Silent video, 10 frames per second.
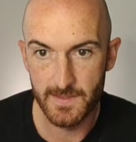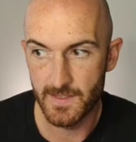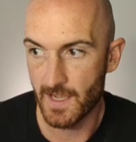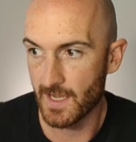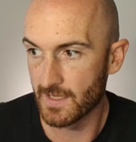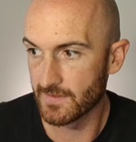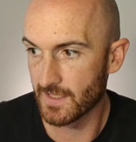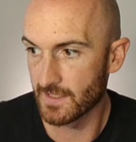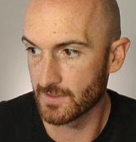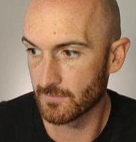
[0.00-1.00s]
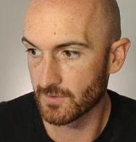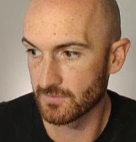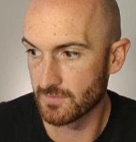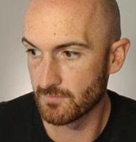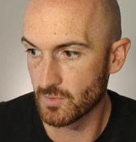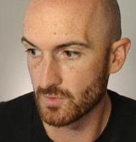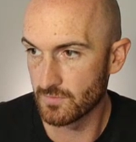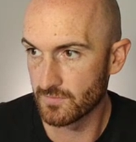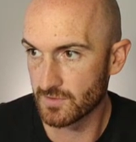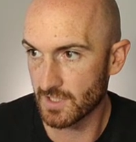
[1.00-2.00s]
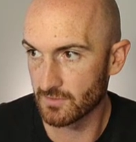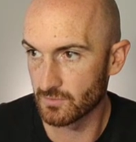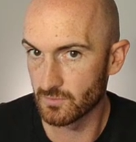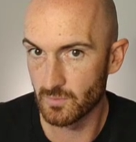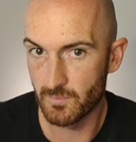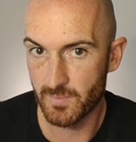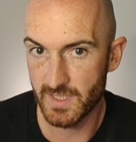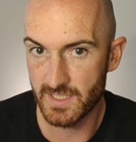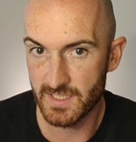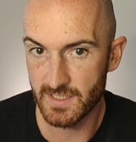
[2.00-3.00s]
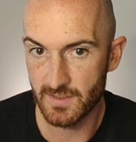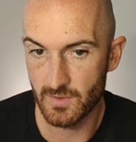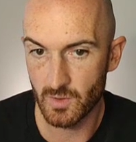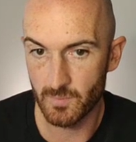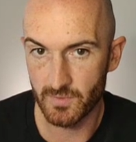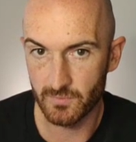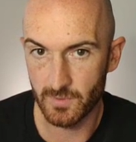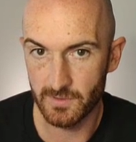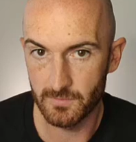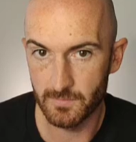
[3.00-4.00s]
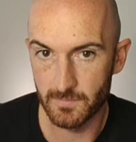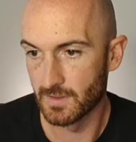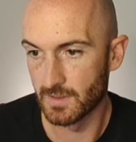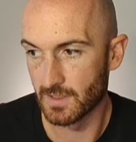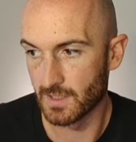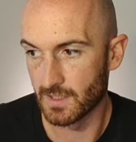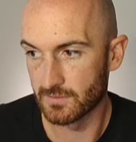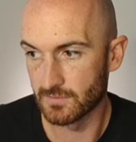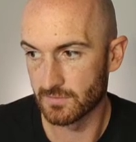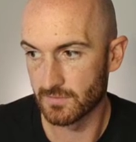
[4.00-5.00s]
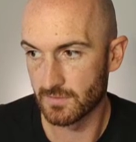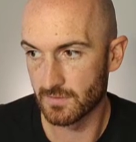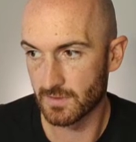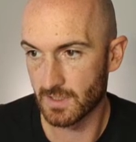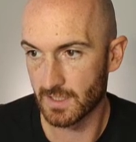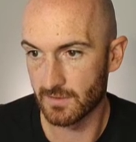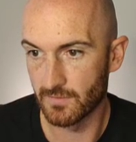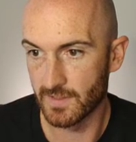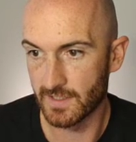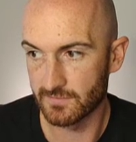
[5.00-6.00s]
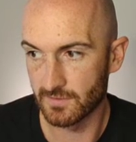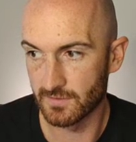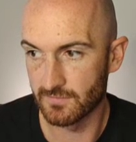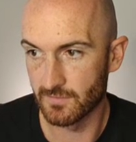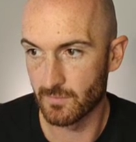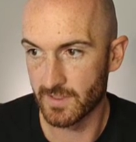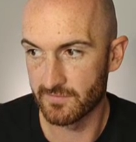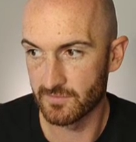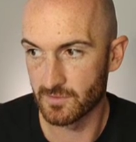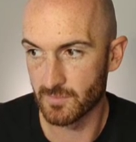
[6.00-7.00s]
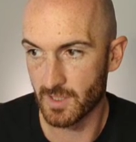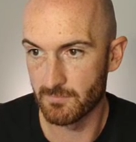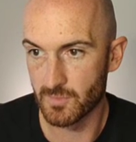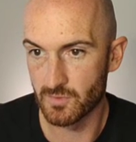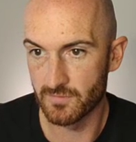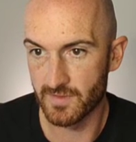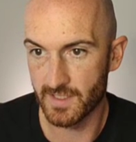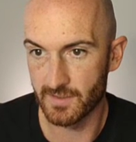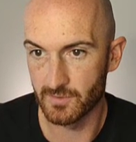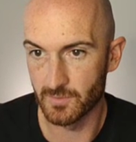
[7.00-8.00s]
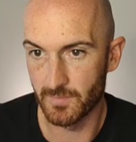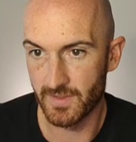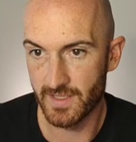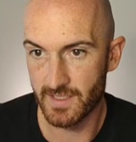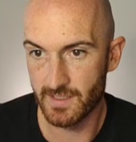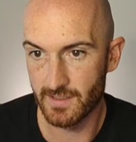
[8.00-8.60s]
And then I'm going to move channel B up as well, and just click on that side of the waveform and move that up there.